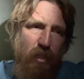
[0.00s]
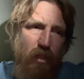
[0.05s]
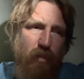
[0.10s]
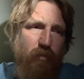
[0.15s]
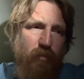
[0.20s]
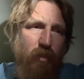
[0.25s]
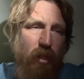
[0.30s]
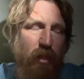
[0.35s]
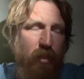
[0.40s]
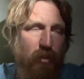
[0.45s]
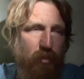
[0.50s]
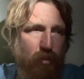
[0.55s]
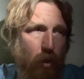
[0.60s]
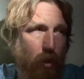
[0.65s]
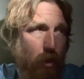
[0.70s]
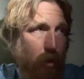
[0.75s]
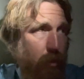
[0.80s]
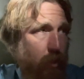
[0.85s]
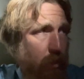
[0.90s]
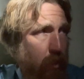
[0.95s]
of getting
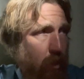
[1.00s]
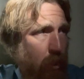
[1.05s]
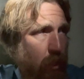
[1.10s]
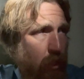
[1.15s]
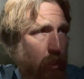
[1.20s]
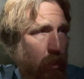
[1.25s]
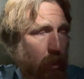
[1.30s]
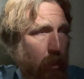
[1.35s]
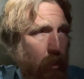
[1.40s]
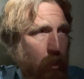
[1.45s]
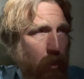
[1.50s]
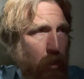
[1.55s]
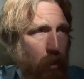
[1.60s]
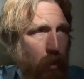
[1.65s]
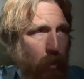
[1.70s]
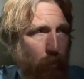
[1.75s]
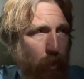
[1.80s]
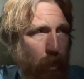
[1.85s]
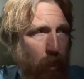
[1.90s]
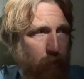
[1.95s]
dark
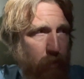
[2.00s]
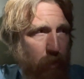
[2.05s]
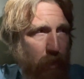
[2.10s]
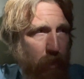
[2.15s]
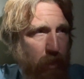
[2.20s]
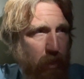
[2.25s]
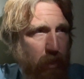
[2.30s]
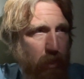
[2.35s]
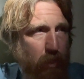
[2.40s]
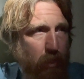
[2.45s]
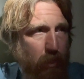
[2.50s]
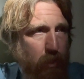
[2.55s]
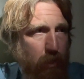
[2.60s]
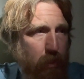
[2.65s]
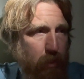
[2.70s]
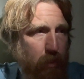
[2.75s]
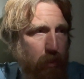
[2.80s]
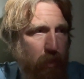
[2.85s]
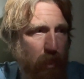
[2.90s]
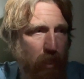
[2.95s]
around like
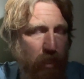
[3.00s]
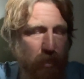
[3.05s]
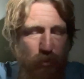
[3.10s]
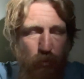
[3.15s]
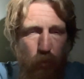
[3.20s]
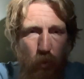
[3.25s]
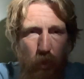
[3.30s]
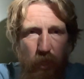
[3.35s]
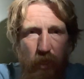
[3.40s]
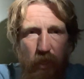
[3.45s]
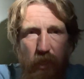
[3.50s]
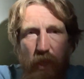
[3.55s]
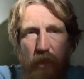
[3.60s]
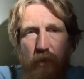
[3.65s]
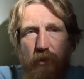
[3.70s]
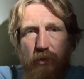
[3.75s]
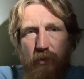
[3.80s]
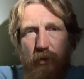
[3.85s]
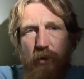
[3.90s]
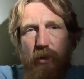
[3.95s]
8:20 to
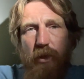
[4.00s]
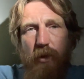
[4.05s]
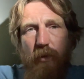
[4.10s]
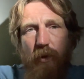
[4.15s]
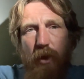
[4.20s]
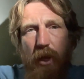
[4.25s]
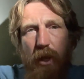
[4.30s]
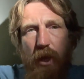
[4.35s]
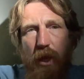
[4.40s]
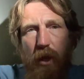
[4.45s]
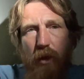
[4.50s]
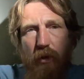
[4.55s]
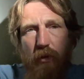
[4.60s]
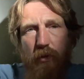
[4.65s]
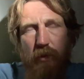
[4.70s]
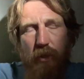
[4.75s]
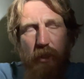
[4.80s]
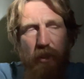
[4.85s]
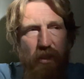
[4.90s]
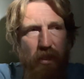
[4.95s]
8:30 right
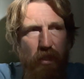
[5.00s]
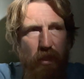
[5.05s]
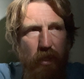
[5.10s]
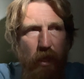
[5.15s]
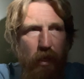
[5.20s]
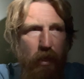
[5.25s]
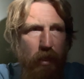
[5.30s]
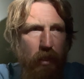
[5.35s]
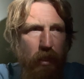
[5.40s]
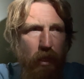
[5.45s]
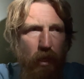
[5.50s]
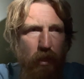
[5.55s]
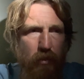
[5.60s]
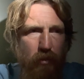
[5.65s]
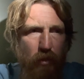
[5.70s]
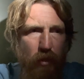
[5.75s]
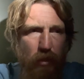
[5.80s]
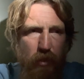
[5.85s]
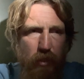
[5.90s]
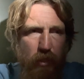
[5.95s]
now, like tonight it got
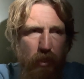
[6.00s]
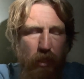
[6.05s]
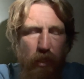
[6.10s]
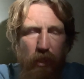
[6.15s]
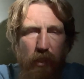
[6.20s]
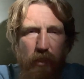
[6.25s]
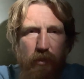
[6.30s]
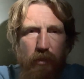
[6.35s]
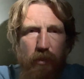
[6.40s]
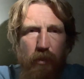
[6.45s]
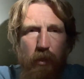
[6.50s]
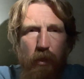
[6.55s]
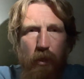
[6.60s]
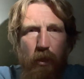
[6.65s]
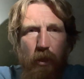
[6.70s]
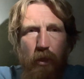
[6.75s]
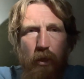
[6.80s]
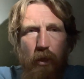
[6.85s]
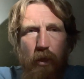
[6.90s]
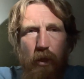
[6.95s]
dark at 8.
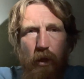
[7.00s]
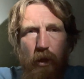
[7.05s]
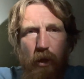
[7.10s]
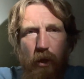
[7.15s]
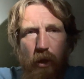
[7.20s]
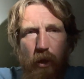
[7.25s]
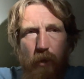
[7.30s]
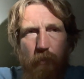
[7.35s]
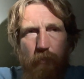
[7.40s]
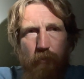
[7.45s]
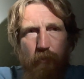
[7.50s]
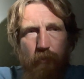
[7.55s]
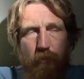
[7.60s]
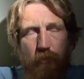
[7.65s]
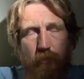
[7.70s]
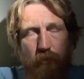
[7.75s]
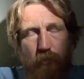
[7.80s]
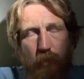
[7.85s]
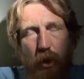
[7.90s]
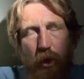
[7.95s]

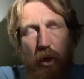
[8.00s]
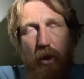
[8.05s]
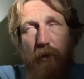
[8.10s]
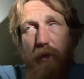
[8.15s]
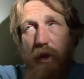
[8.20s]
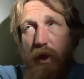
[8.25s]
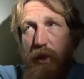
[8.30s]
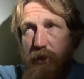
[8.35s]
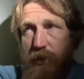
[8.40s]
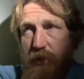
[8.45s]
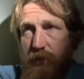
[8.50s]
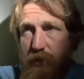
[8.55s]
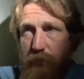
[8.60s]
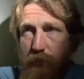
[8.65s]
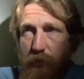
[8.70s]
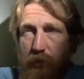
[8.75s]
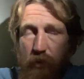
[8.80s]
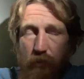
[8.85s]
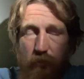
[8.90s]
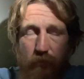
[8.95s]
Part of that is because
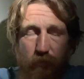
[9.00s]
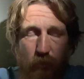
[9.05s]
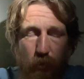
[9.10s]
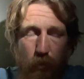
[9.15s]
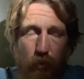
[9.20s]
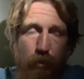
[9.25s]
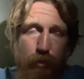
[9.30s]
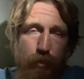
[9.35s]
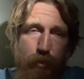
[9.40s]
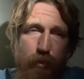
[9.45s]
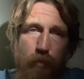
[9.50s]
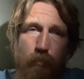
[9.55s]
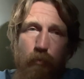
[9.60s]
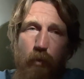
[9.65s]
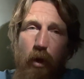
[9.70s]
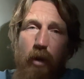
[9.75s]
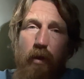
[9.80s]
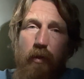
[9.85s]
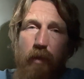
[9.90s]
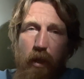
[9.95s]
I'm in a forest, and
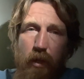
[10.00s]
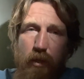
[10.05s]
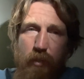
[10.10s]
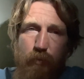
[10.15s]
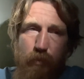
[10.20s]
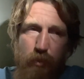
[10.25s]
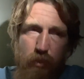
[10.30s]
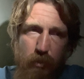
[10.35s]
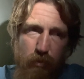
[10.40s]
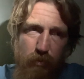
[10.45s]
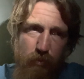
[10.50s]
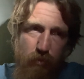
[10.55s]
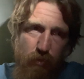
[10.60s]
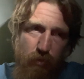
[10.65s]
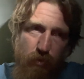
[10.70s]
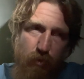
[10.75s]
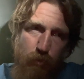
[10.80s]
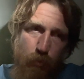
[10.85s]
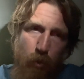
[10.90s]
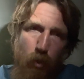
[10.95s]
part of that is because of the
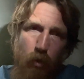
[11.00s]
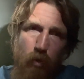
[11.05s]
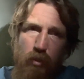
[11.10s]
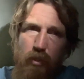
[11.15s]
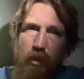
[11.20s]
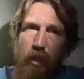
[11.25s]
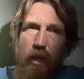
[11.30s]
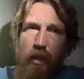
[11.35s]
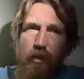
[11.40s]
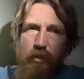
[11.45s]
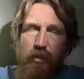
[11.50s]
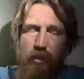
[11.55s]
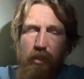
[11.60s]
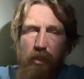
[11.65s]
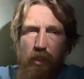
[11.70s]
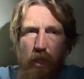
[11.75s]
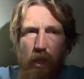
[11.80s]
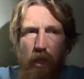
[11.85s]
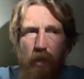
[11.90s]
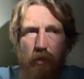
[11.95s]
smoke slash
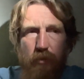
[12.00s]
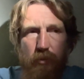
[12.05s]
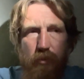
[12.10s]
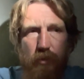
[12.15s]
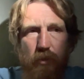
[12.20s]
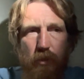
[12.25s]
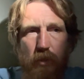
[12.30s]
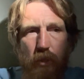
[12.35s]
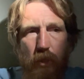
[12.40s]
clouds.